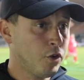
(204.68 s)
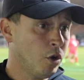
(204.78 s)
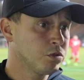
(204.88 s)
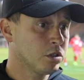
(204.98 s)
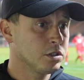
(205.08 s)
Of
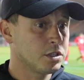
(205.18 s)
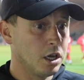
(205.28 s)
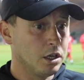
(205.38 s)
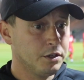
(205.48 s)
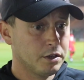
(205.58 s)
course,
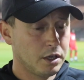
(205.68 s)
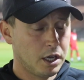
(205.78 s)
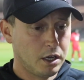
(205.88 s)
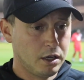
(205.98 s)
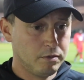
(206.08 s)
concerned.
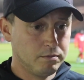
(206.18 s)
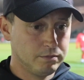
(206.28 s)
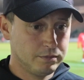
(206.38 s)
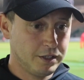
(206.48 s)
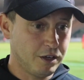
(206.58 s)
Like
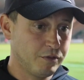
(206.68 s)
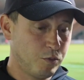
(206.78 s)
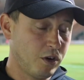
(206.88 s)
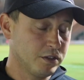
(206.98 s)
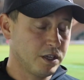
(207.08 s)

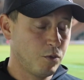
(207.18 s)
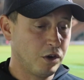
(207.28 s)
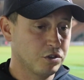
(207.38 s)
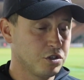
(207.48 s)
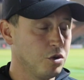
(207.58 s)
I say,
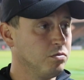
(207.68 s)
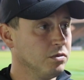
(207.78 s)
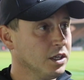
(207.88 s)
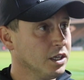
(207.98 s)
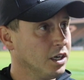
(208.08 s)
one or two
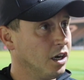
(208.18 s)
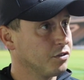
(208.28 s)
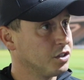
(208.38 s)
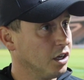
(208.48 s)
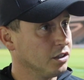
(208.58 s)

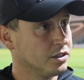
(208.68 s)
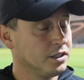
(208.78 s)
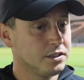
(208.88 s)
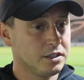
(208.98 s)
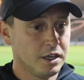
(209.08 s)
half
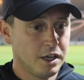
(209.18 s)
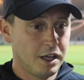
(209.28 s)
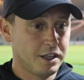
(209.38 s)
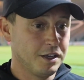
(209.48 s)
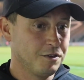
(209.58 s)
chances.
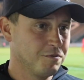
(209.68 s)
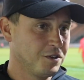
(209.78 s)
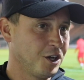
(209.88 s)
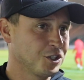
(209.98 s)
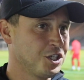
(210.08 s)
I think
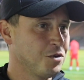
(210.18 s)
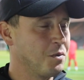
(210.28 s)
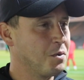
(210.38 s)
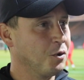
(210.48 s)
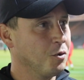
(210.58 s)
last year
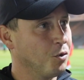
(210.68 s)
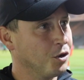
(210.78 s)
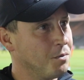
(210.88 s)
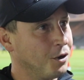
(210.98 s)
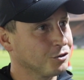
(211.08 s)
when we put the ball
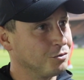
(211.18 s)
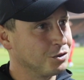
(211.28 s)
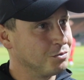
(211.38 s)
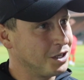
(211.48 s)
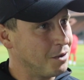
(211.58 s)
in the box from
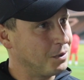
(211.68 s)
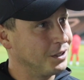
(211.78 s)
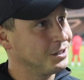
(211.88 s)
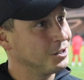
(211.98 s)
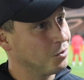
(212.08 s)
some set
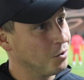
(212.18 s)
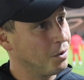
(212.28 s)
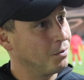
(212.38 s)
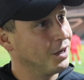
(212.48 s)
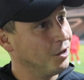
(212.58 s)
pieces, we were
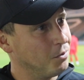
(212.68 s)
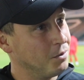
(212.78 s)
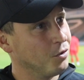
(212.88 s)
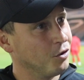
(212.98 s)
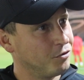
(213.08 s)
probably a little
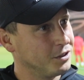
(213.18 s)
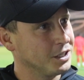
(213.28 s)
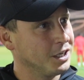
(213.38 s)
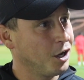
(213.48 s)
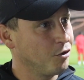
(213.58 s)
bit more
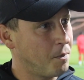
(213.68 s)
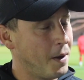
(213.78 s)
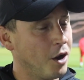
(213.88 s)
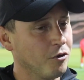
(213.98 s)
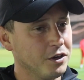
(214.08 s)
physically
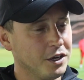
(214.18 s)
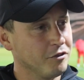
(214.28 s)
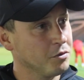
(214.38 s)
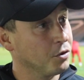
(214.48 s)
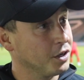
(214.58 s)
overpowering than
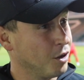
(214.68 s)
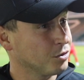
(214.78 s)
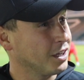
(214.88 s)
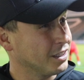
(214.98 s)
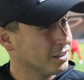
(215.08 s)
everybody
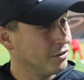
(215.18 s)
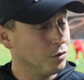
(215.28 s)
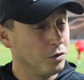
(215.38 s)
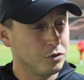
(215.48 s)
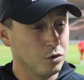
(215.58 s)
else. So that's something
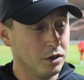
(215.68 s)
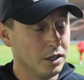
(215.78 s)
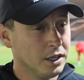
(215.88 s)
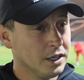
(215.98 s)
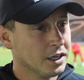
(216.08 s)
that we've sort of
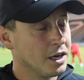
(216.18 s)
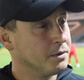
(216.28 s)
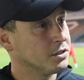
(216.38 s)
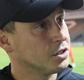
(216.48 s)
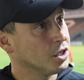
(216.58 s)

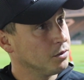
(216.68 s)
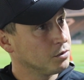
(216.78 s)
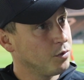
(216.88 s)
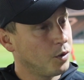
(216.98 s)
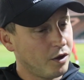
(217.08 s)
come into
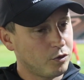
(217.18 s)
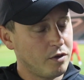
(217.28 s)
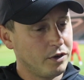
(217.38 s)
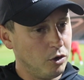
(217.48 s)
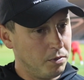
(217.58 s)
terms with. We're going
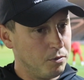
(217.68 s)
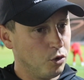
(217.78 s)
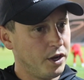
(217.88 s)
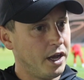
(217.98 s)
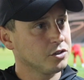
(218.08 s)
to have a little bit
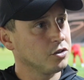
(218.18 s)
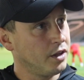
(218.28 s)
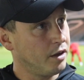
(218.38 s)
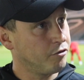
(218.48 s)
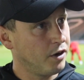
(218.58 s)
more nous
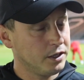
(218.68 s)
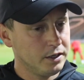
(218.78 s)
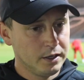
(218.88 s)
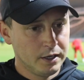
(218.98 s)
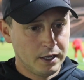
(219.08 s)
on that front.
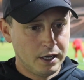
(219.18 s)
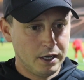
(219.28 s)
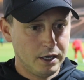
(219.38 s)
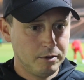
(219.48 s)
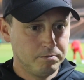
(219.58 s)

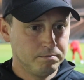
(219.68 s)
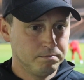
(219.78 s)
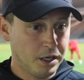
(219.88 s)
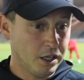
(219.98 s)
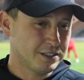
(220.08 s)
But
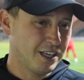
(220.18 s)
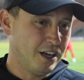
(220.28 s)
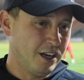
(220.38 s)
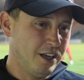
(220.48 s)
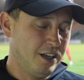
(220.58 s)
like I
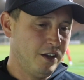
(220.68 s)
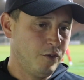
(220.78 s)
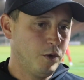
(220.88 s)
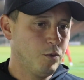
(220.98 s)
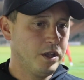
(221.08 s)
say,
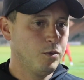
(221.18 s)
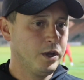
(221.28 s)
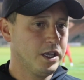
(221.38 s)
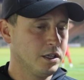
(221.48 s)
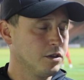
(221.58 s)

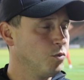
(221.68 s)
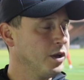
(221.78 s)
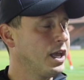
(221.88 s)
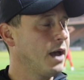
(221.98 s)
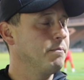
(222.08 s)

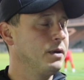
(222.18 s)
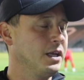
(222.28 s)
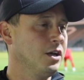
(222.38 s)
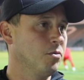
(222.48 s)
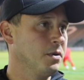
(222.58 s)
we can
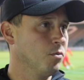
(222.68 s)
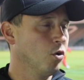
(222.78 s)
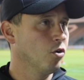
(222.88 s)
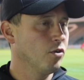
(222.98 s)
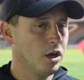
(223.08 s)
be a little bit
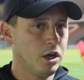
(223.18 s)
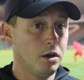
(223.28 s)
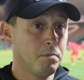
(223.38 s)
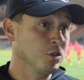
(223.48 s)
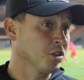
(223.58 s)

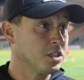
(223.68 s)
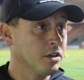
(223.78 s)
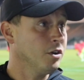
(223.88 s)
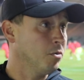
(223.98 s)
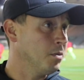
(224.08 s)
more
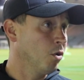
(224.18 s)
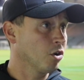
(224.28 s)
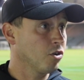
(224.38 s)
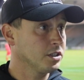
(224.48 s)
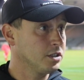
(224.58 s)
positive, a little bit
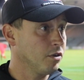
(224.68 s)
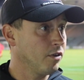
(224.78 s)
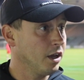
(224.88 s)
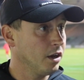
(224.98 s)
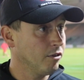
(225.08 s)
more aggressive
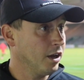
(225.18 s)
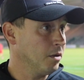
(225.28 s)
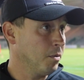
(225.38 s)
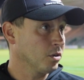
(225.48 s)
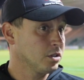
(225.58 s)
around
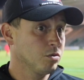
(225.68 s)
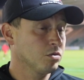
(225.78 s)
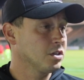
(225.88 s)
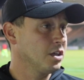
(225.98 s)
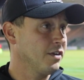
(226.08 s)
the box in
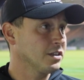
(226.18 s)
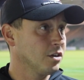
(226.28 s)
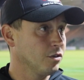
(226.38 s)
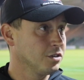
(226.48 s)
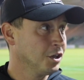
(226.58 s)
order to give
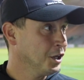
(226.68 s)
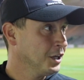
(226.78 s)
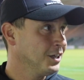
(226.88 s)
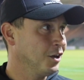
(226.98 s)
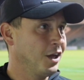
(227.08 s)
ourselves
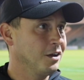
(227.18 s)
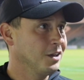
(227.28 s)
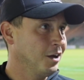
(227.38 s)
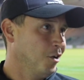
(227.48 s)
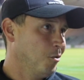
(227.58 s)

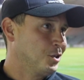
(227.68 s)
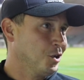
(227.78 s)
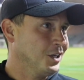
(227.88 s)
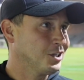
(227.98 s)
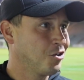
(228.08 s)
that
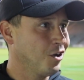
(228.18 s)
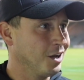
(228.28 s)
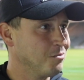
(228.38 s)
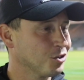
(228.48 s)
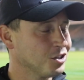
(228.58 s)
opportunity to
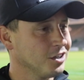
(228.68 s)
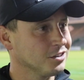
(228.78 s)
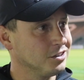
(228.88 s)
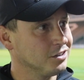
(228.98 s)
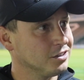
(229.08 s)
create more
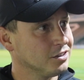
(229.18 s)
chances.